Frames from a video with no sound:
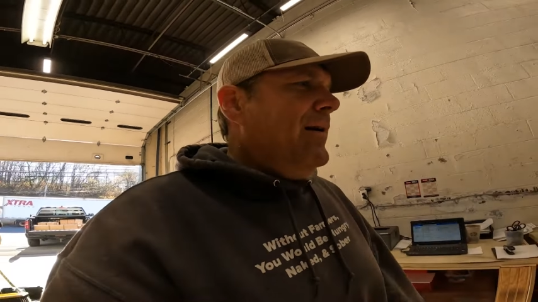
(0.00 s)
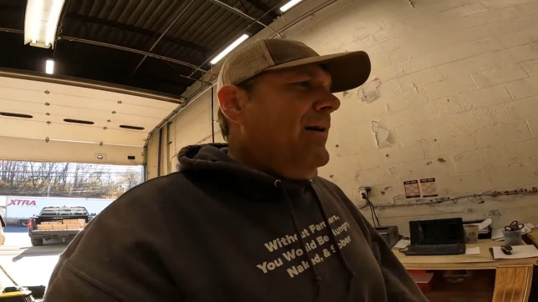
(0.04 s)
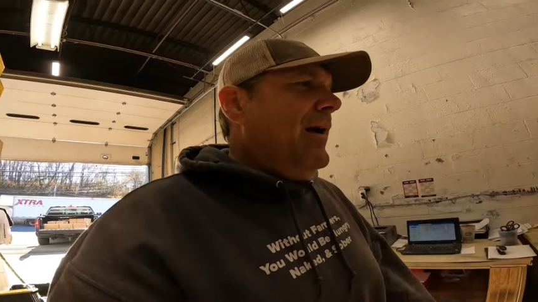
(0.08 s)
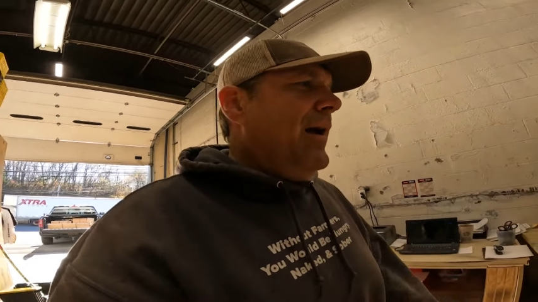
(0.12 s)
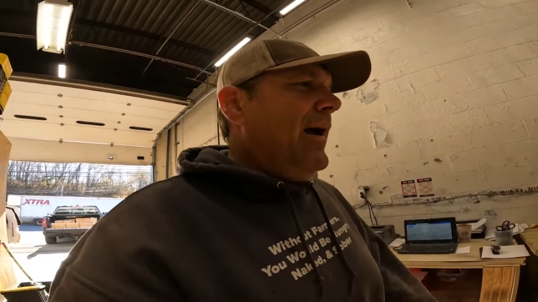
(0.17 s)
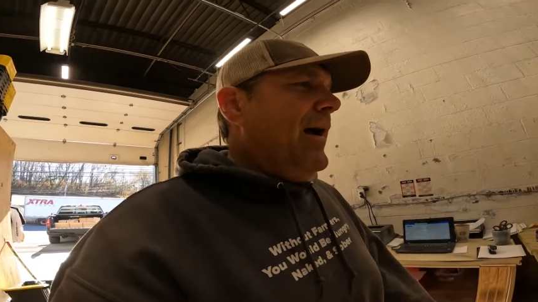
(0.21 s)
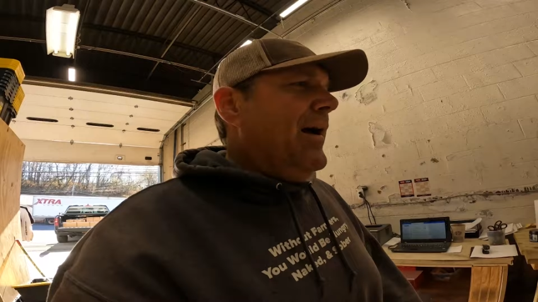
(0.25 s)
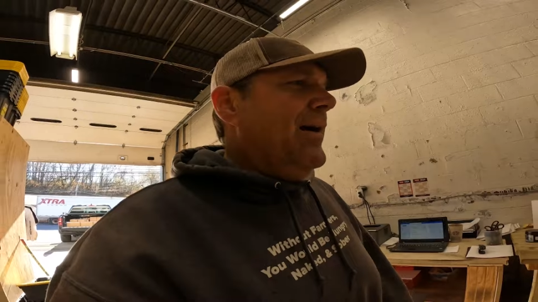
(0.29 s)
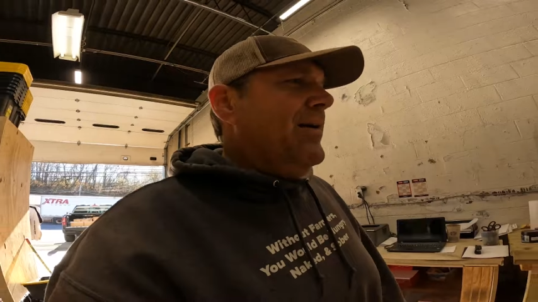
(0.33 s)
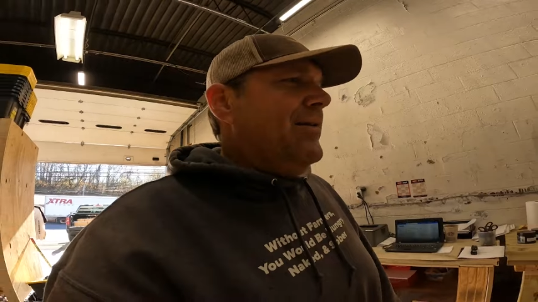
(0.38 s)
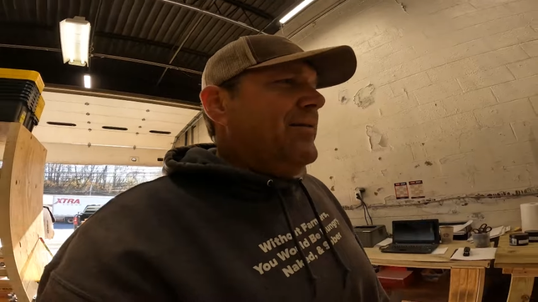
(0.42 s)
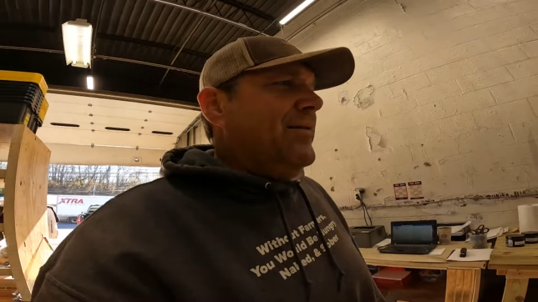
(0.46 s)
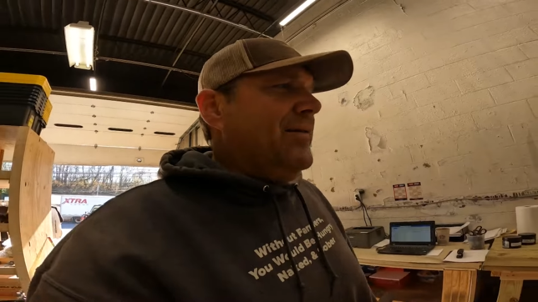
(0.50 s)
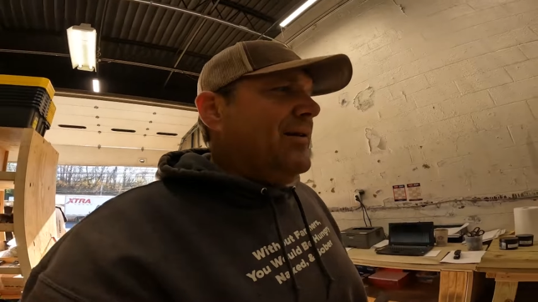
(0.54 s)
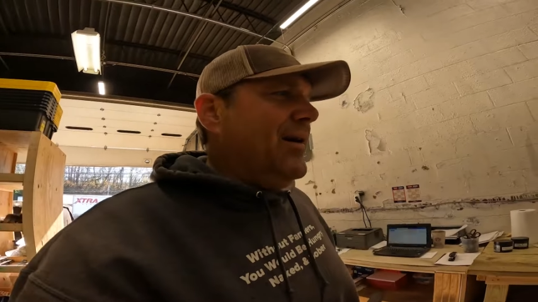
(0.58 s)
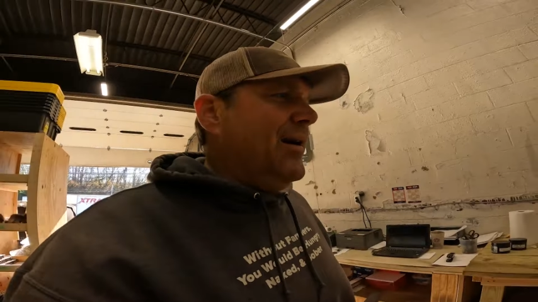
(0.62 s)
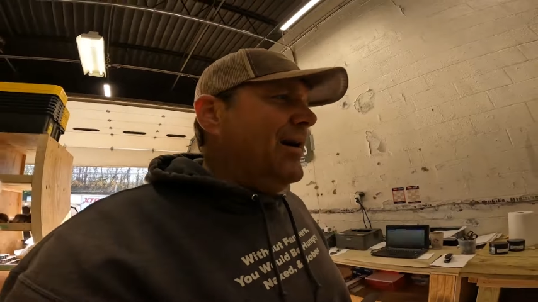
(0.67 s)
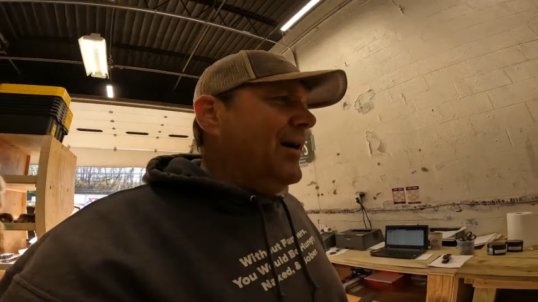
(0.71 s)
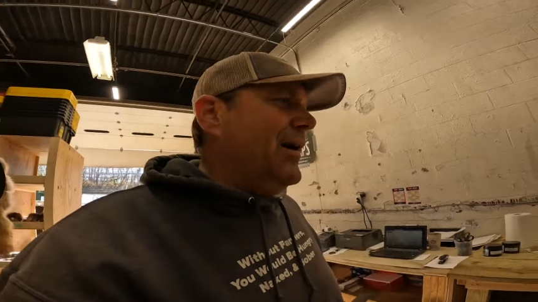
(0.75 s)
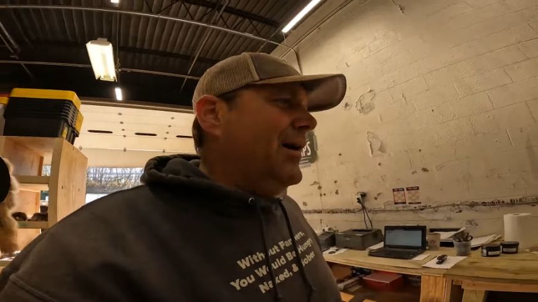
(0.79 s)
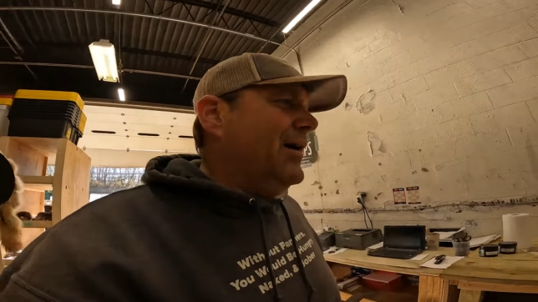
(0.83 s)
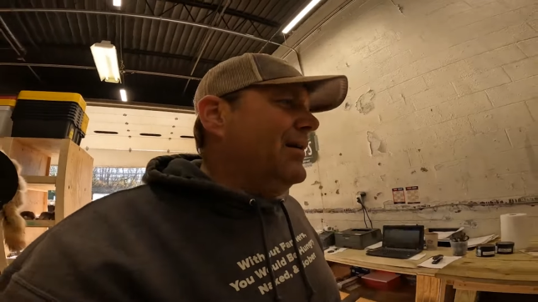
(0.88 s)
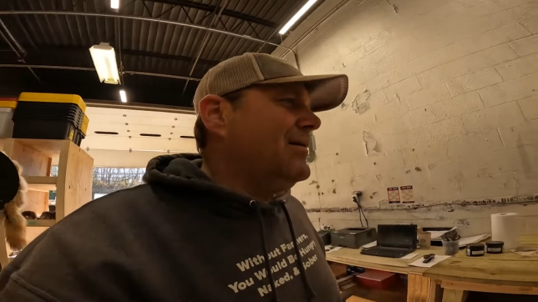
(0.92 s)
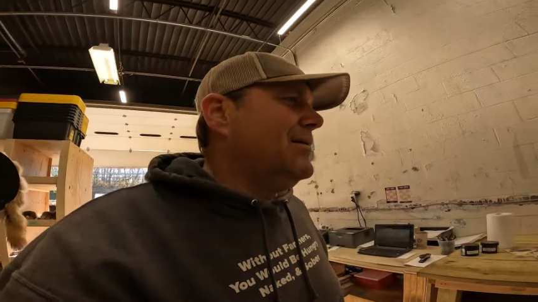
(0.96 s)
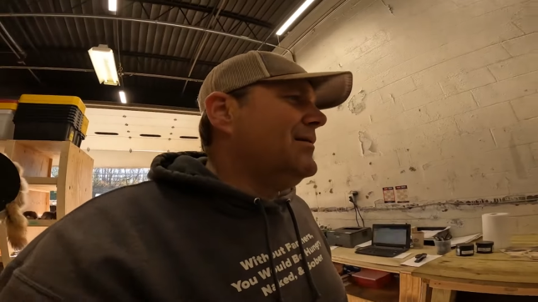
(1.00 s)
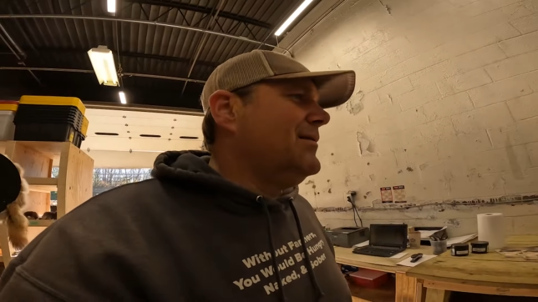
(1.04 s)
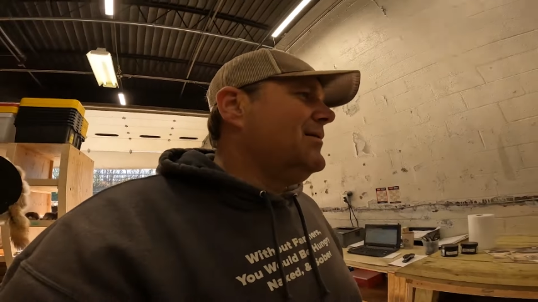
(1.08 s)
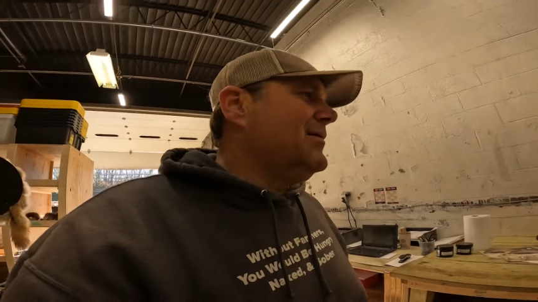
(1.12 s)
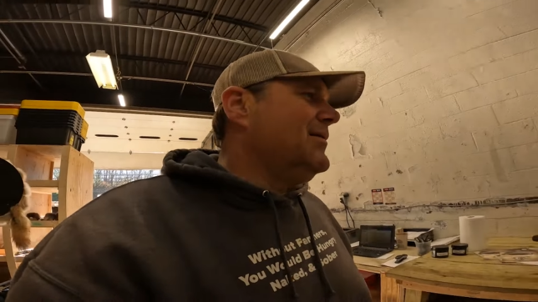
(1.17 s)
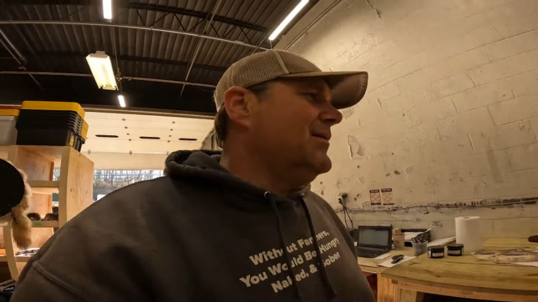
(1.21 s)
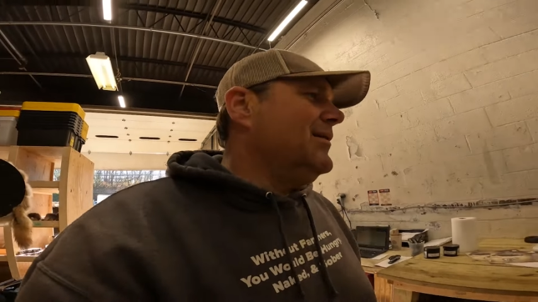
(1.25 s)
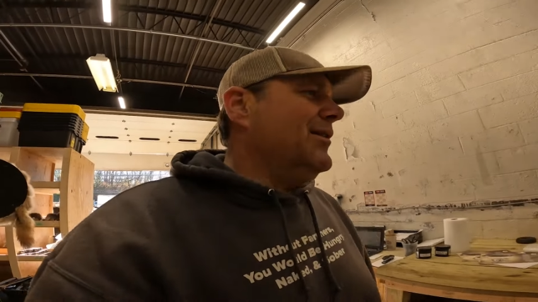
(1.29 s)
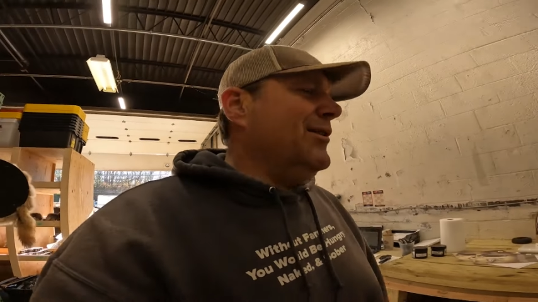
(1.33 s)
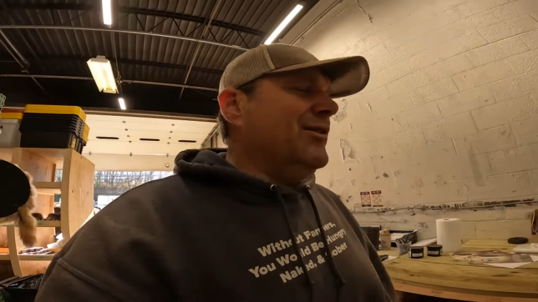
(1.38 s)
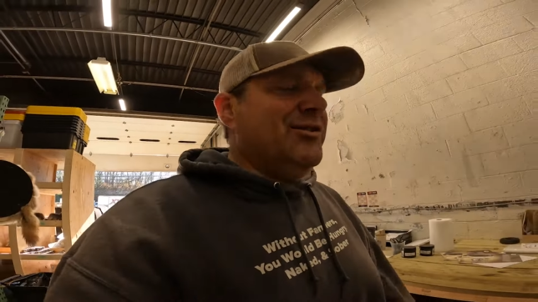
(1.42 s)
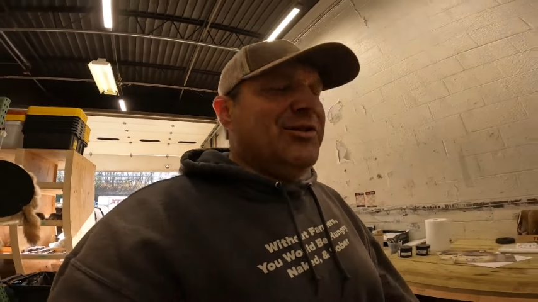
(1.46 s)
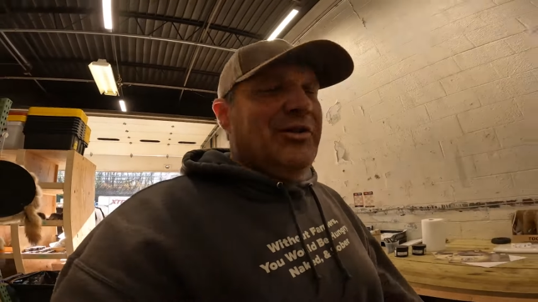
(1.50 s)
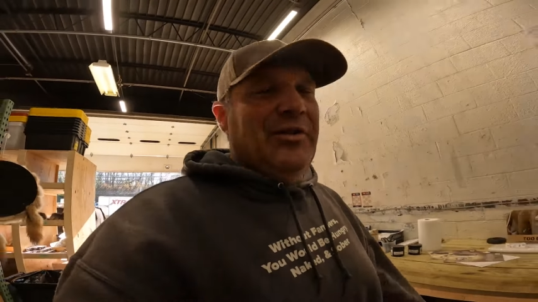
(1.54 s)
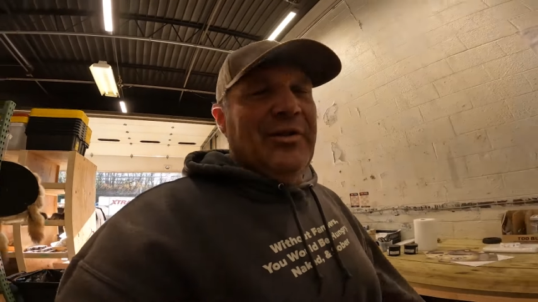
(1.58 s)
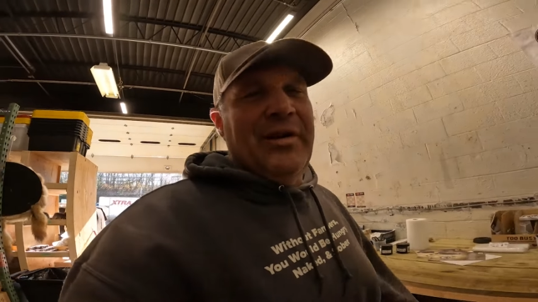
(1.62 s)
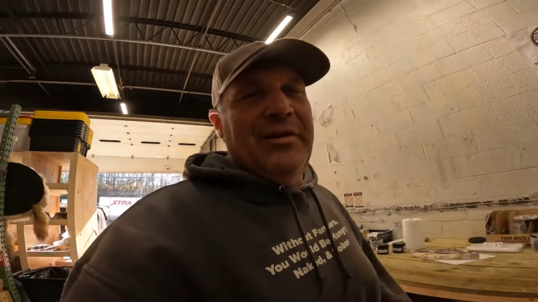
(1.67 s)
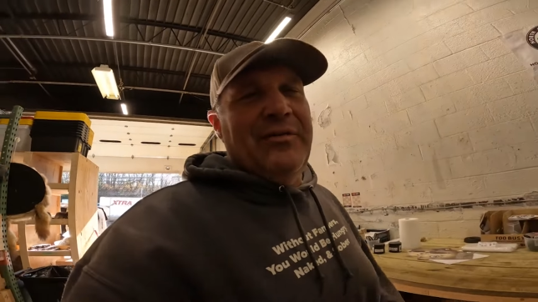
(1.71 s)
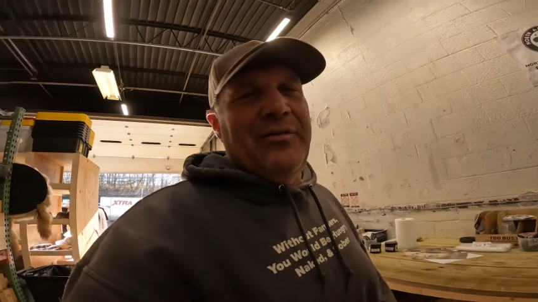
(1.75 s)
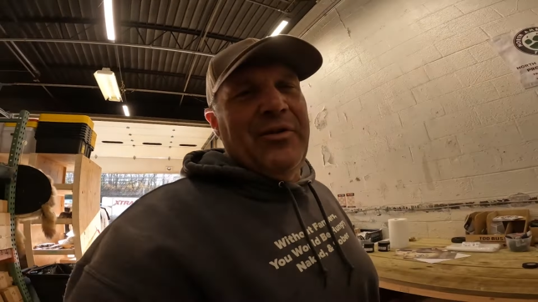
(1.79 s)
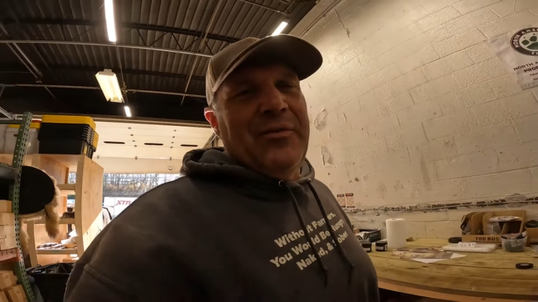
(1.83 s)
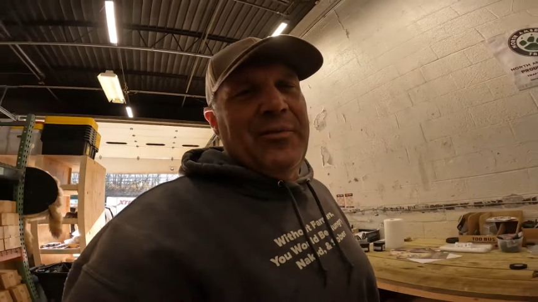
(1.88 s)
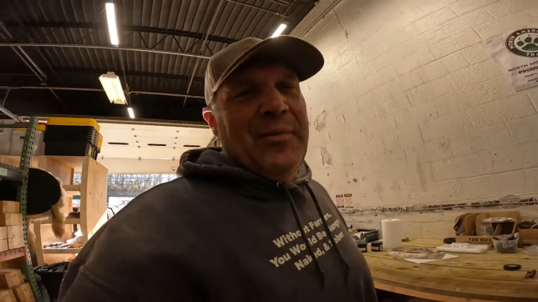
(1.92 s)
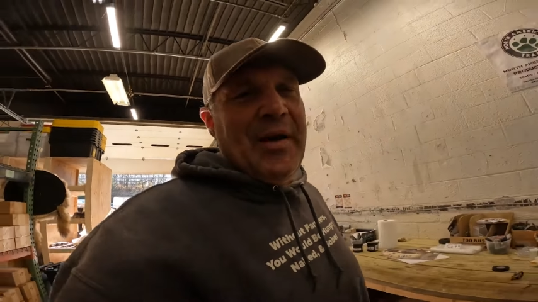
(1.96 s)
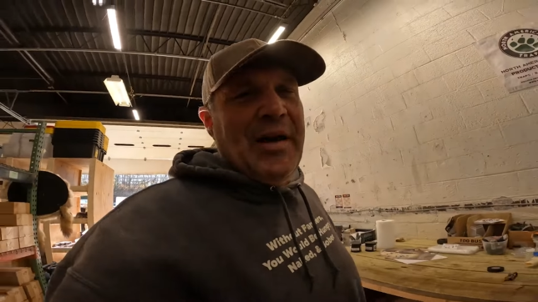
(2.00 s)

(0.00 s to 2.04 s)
has a delivery